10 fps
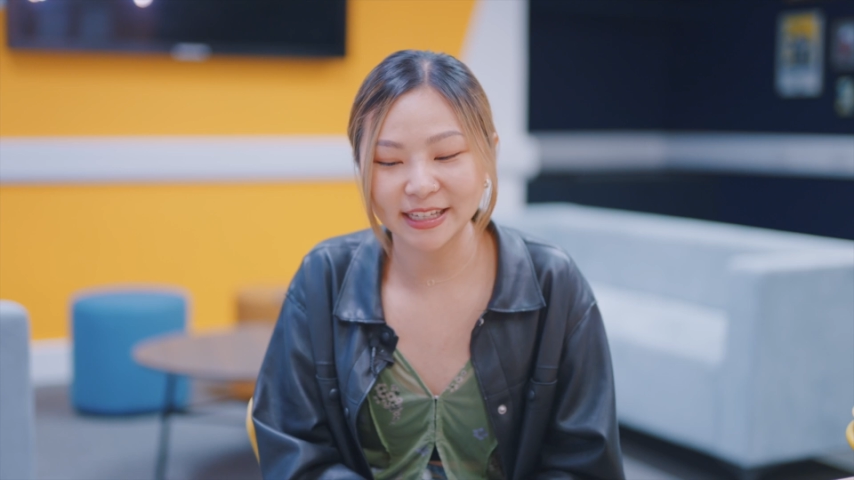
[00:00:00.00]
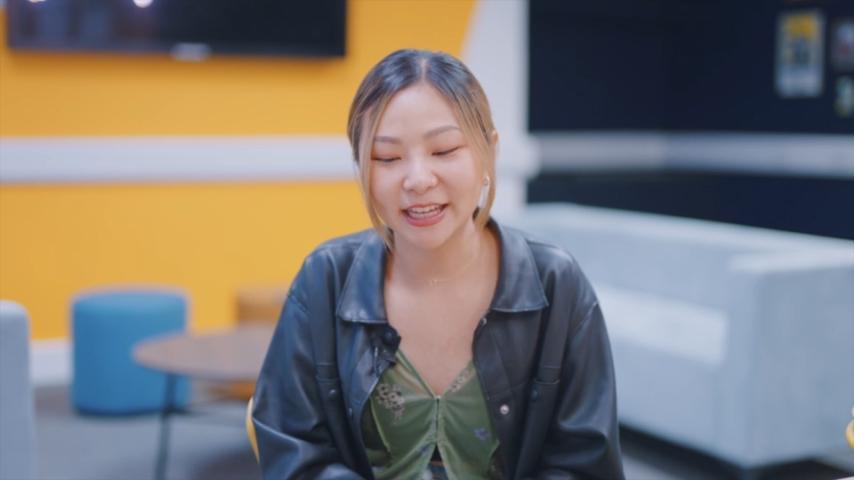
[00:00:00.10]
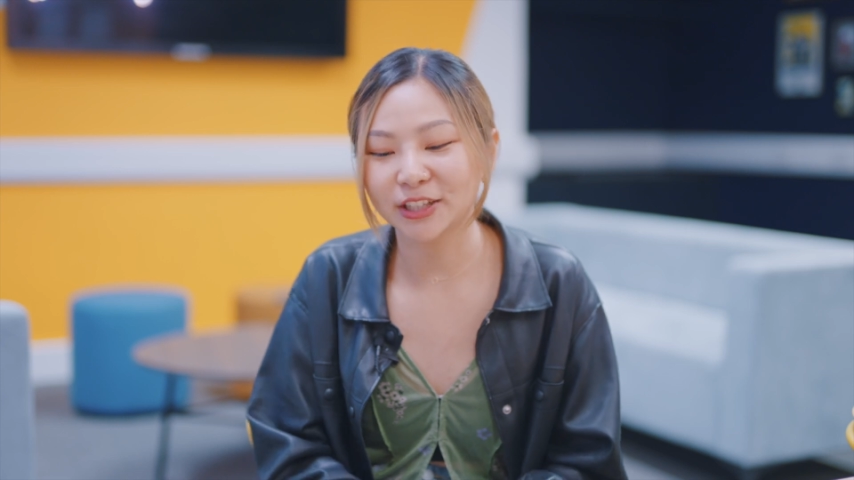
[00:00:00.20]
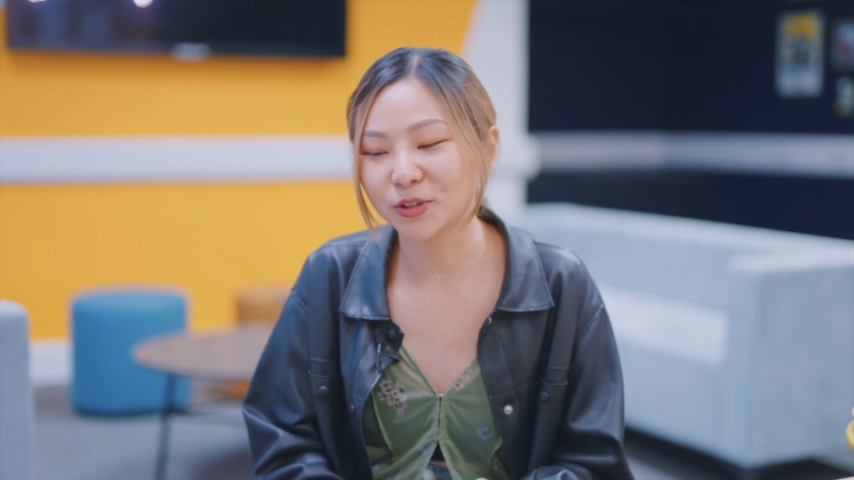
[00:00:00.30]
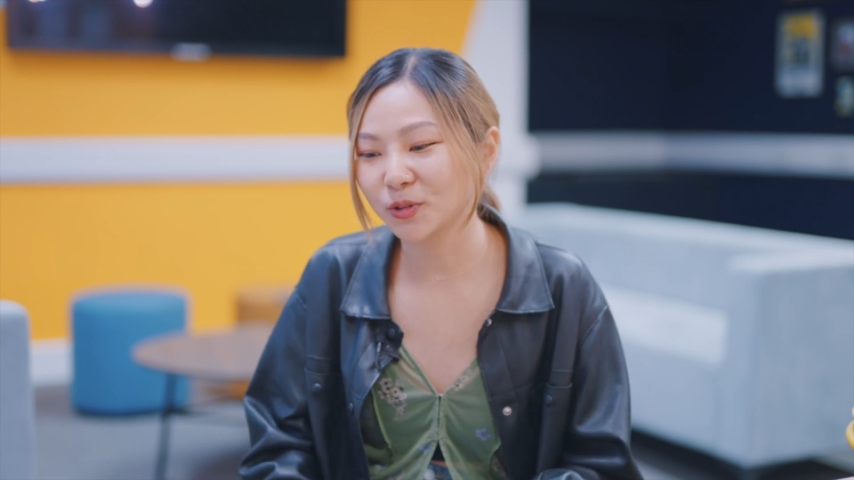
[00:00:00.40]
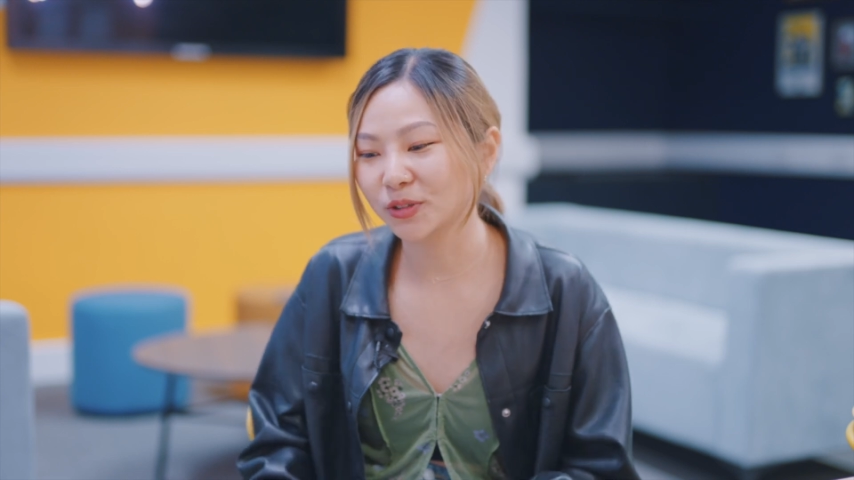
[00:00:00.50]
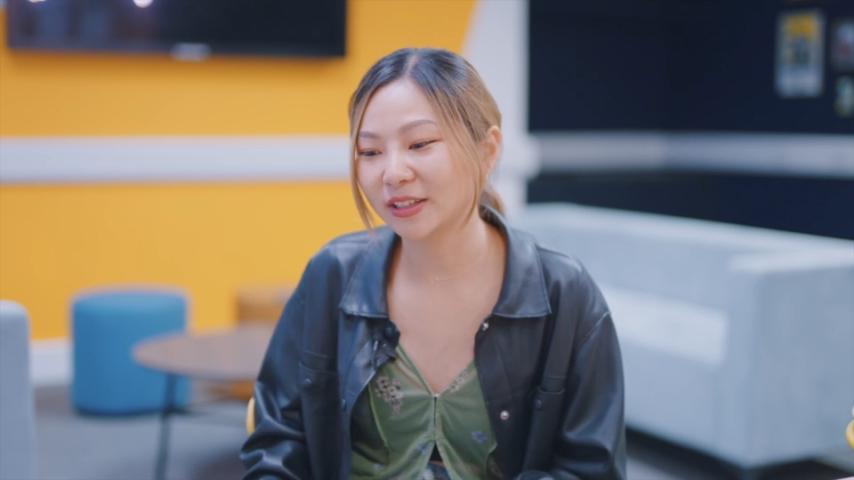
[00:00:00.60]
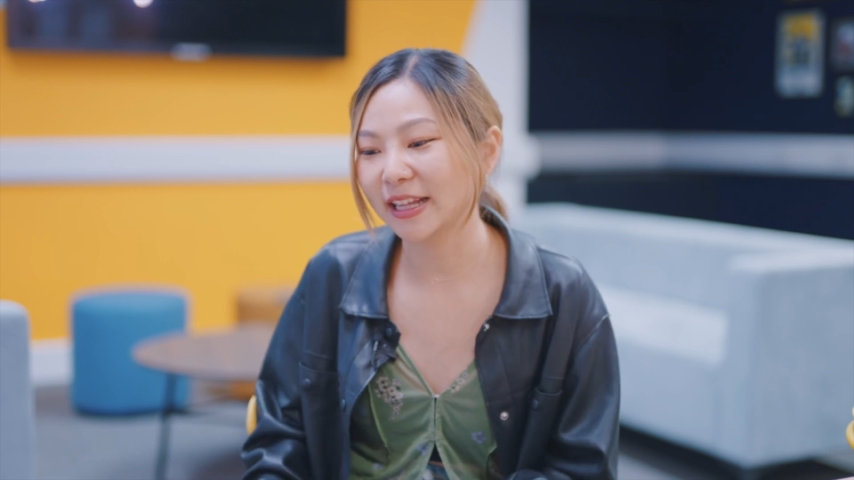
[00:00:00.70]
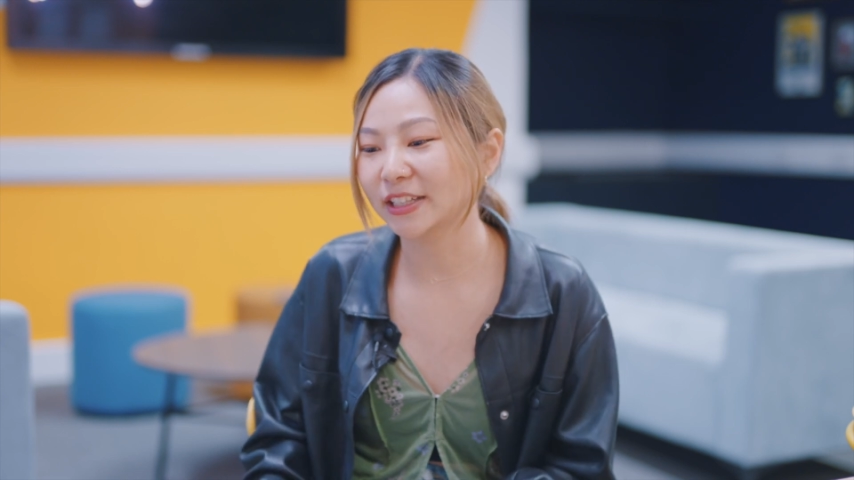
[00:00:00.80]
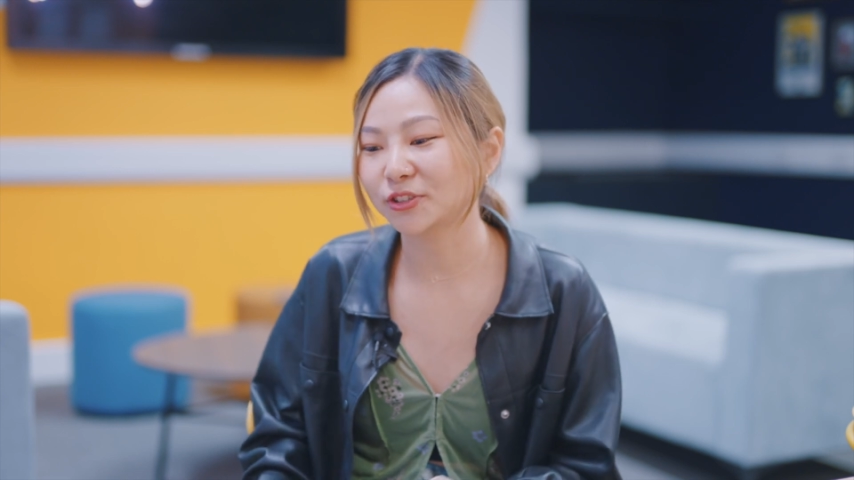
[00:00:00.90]
They cook
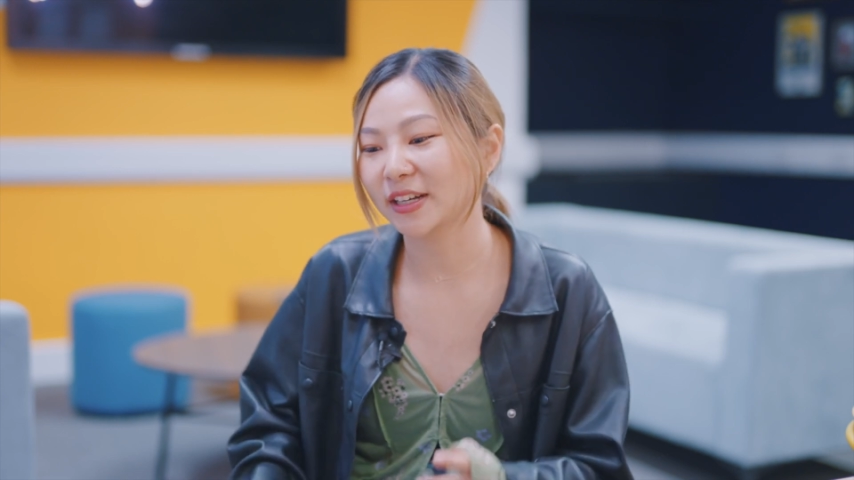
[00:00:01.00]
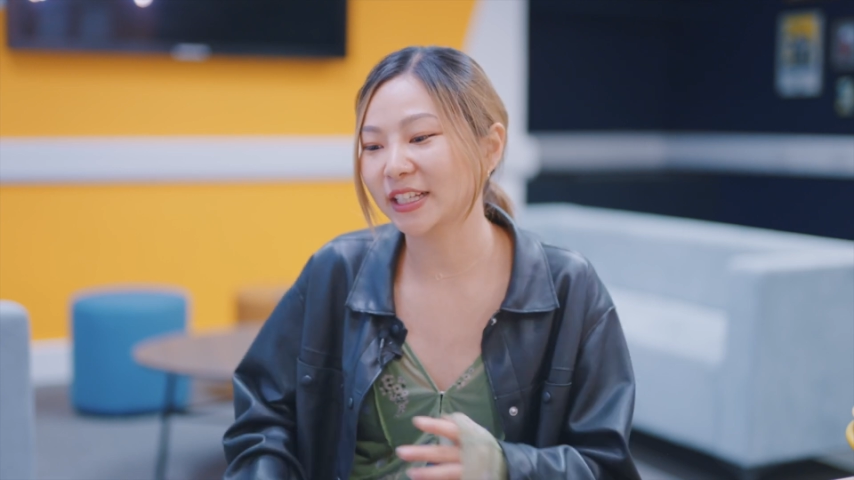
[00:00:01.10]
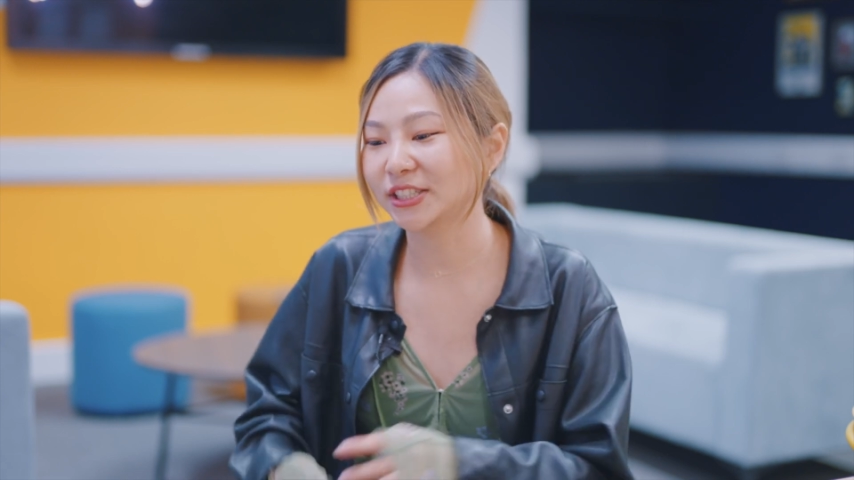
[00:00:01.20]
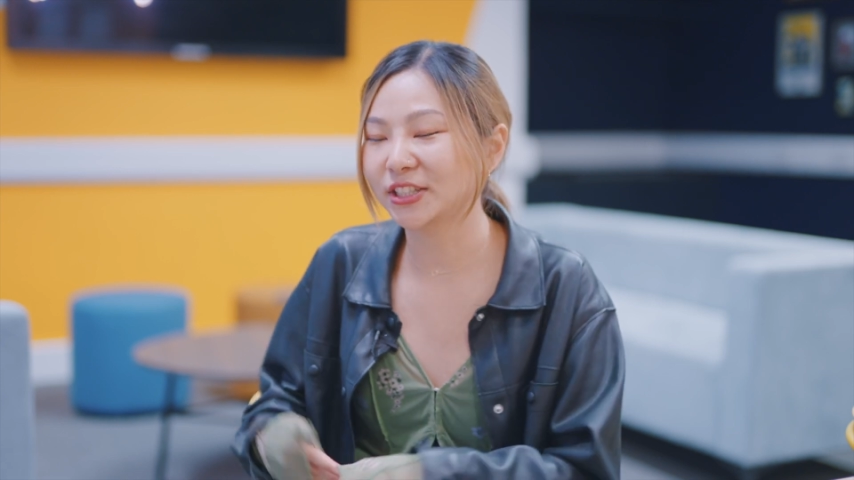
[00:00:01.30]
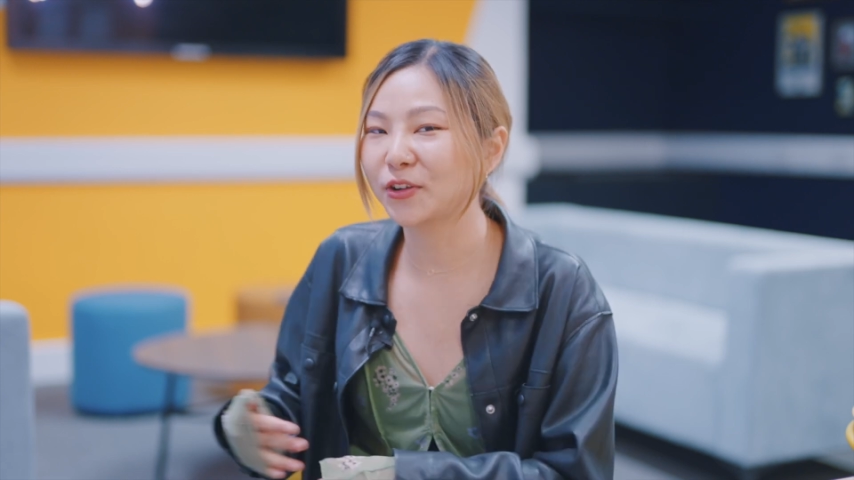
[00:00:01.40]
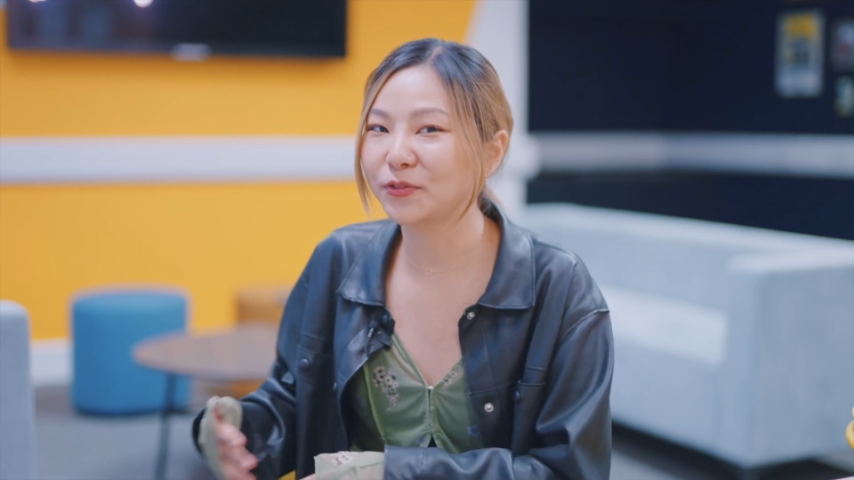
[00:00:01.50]
like traditional